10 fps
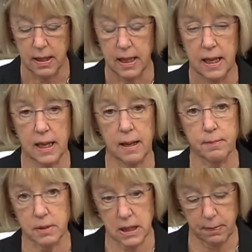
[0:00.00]
And
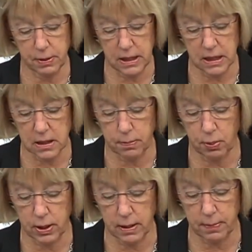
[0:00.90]
I'm deeply
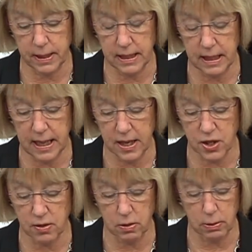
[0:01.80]
disappointed by the
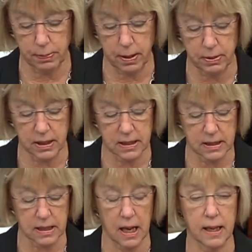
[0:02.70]
inaction of the
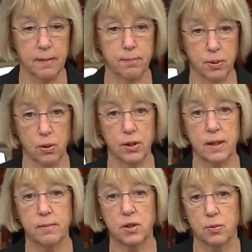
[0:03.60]
Republicans. I implore
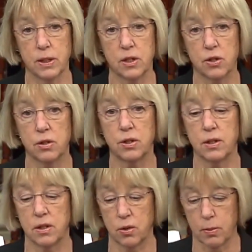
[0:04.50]
them to return
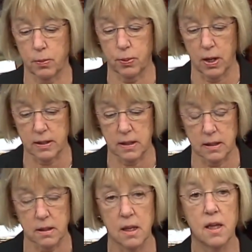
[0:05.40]
to the normal
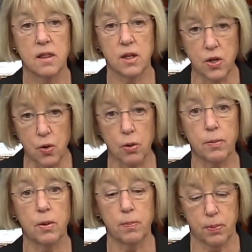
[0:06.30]
process, the
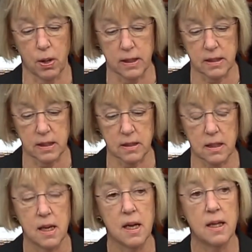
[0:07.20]
normal process.
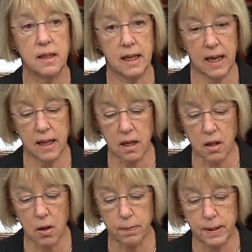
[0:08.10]
The N
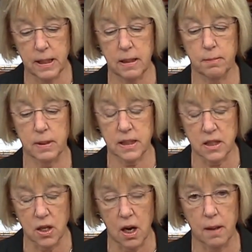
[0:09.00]
L R B must
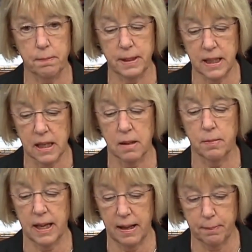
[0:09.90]
not
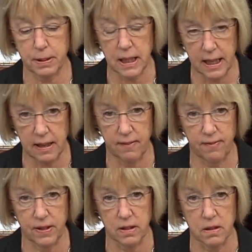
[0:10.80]
become a playing
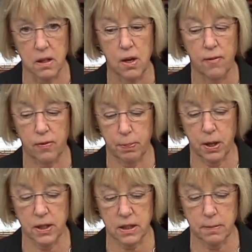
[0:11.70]
field for
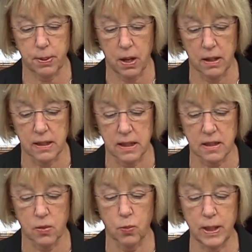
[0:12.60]
partisan
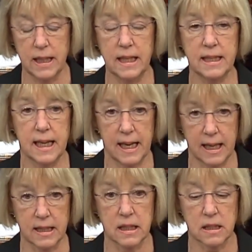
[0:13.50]
politics. We need to
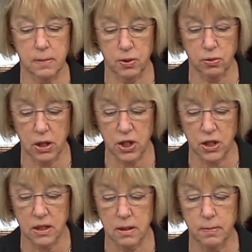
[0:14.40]
end this
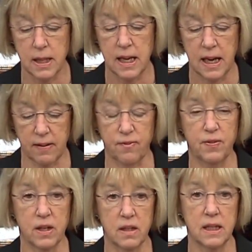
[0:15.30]
obstructionism and
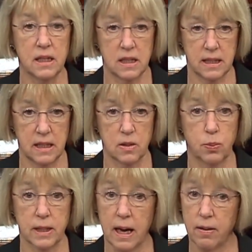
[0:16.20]
fill these seats
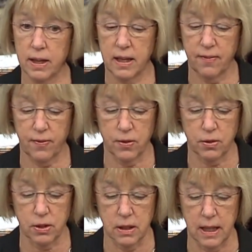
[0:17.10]
without any
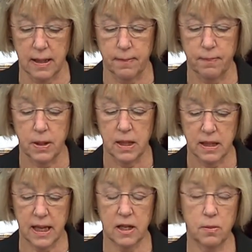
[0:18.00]
further delay.
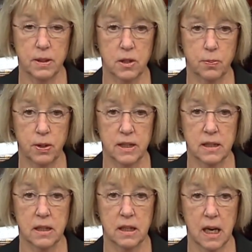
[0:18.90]
Thank you, Mister
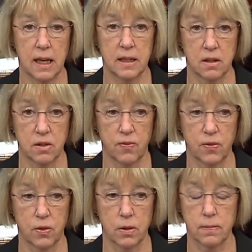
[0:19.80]
President. I yield the
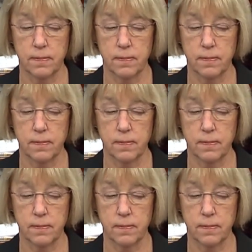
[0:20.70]
floor.